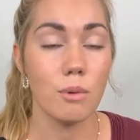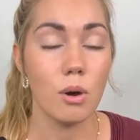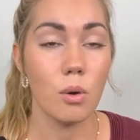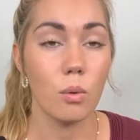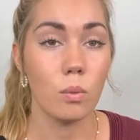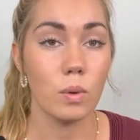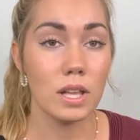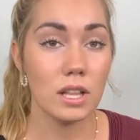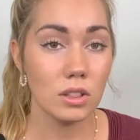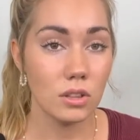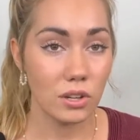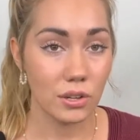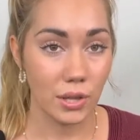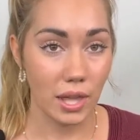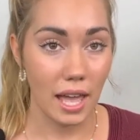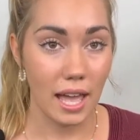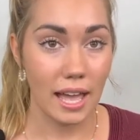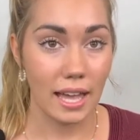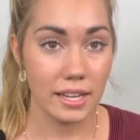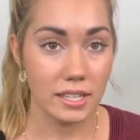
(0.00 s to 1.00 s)
we look
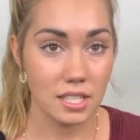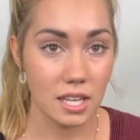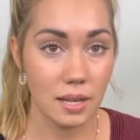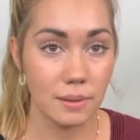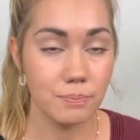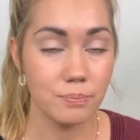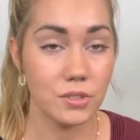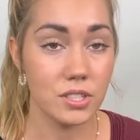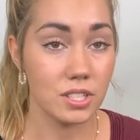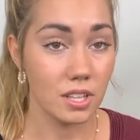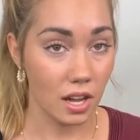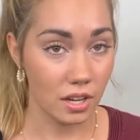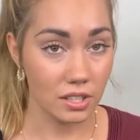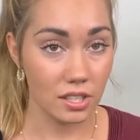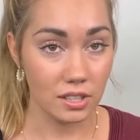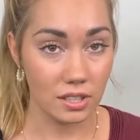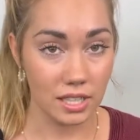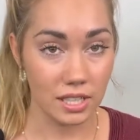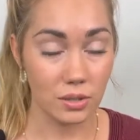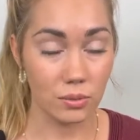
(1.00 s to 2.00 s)
at
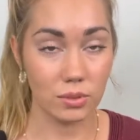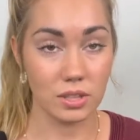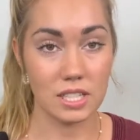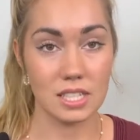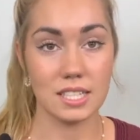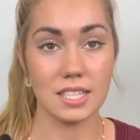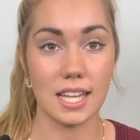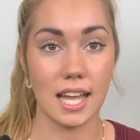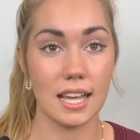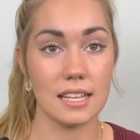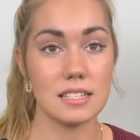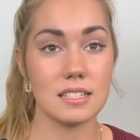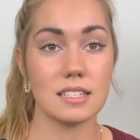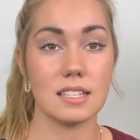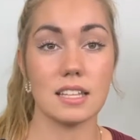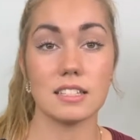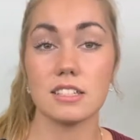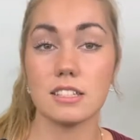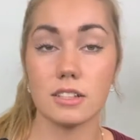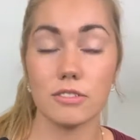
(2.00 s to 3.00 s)
zonulin on this test.
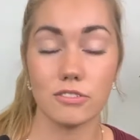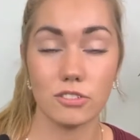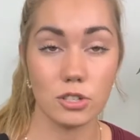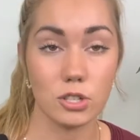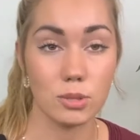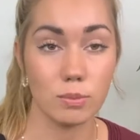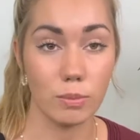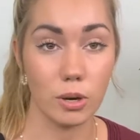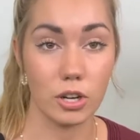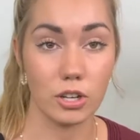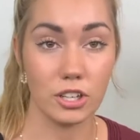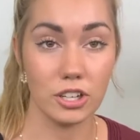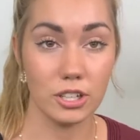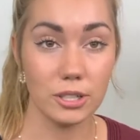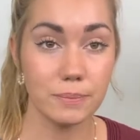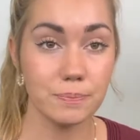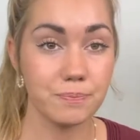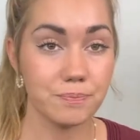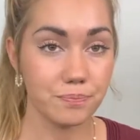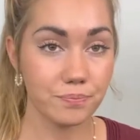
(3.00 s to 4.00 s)
That's the first marker.